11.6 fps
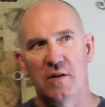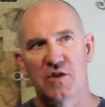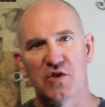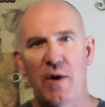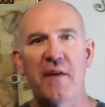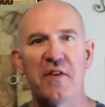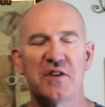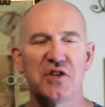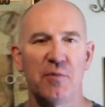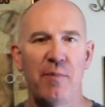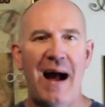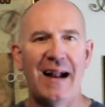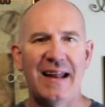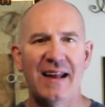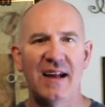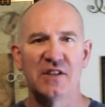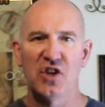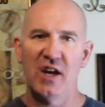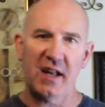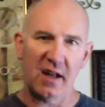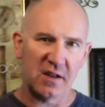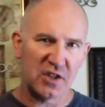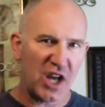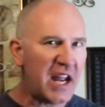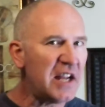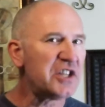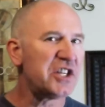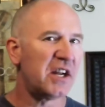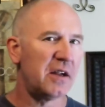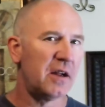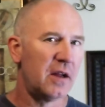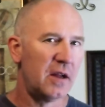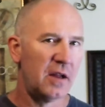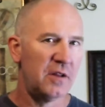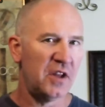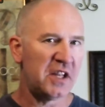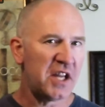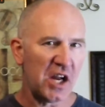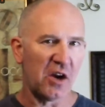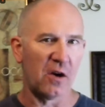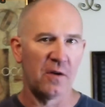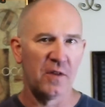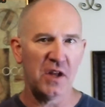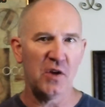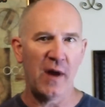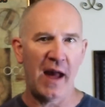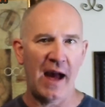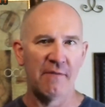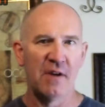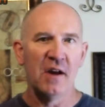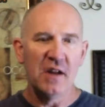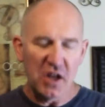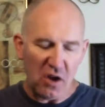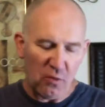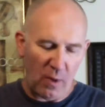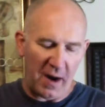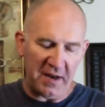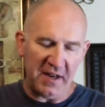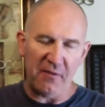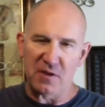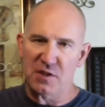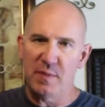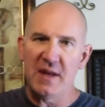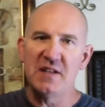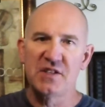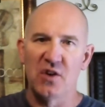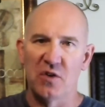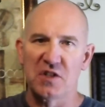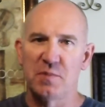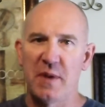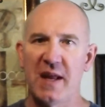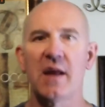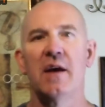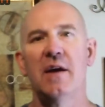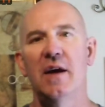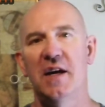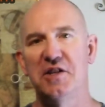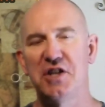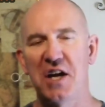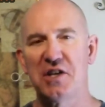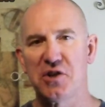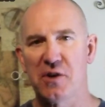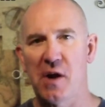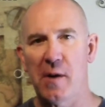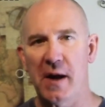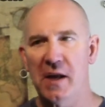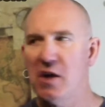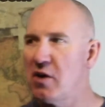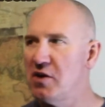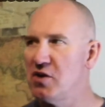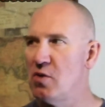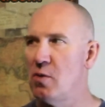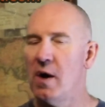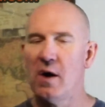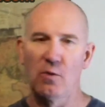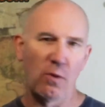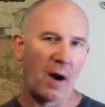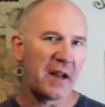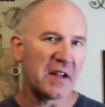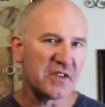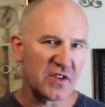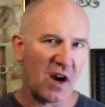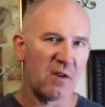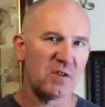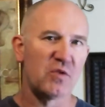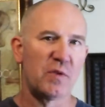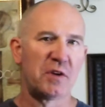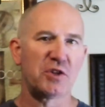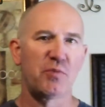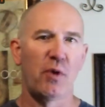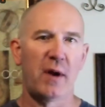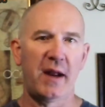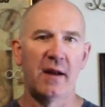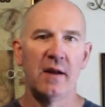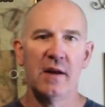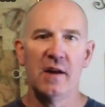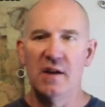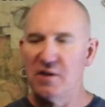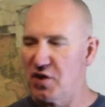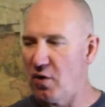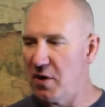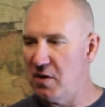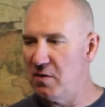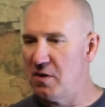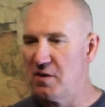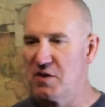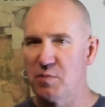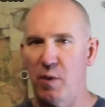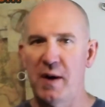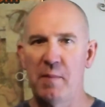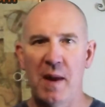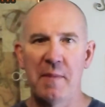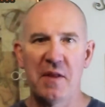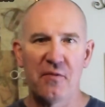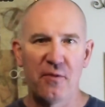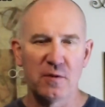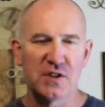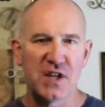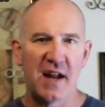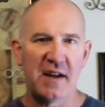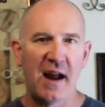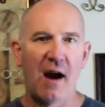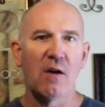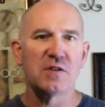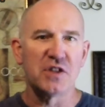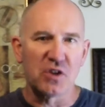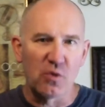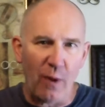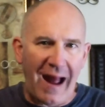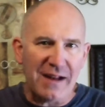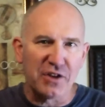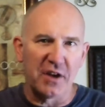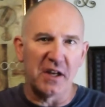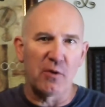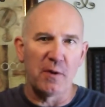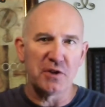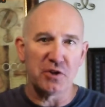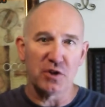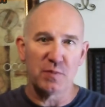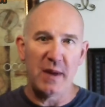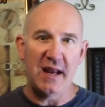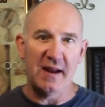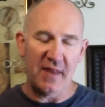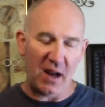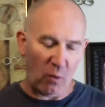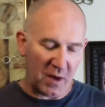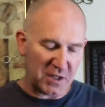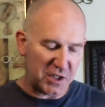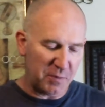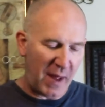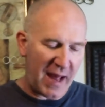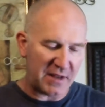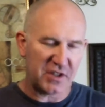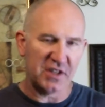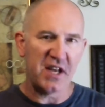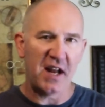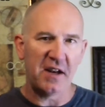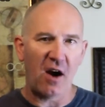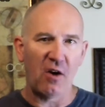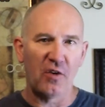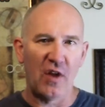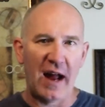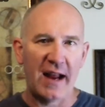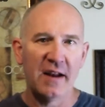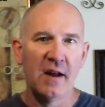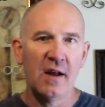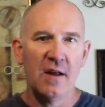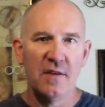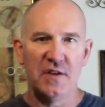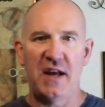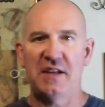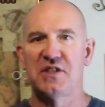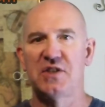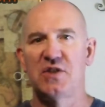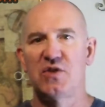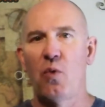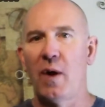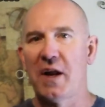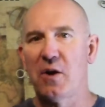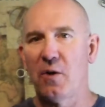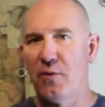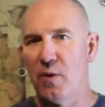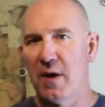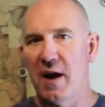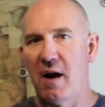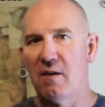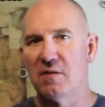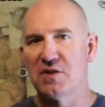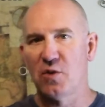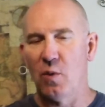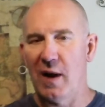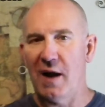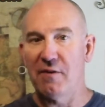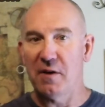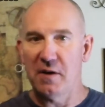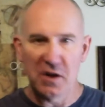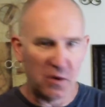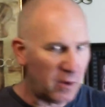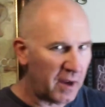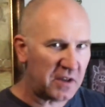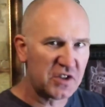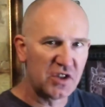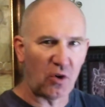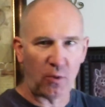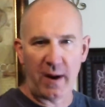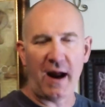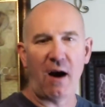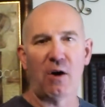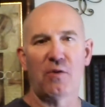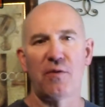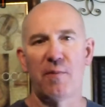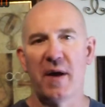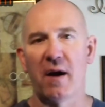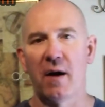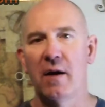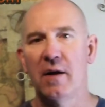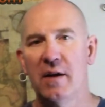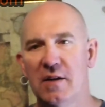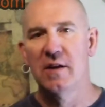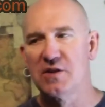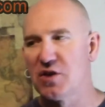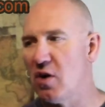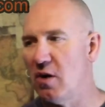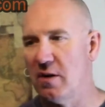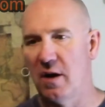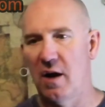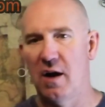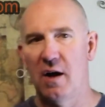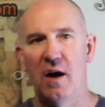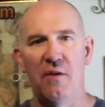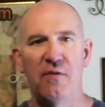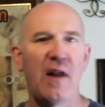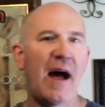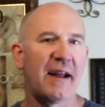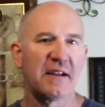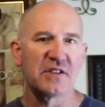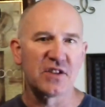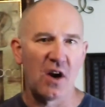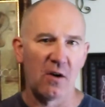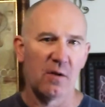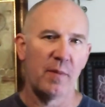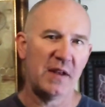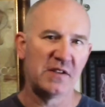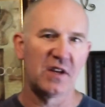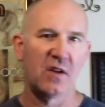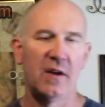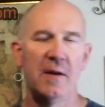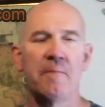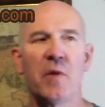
strengthens your body. It's like changing the gear that you have. You can run at different speeds, so to speak, and change your gearing. You can do running starts when you're sprinting. So you sprint maybe the first 10 yards and gradually increase your speed, and then once you pass the 10-yard line, the next 20 or 30 yards or whatever, you accelerate hard from there. It's called a flying start, basically.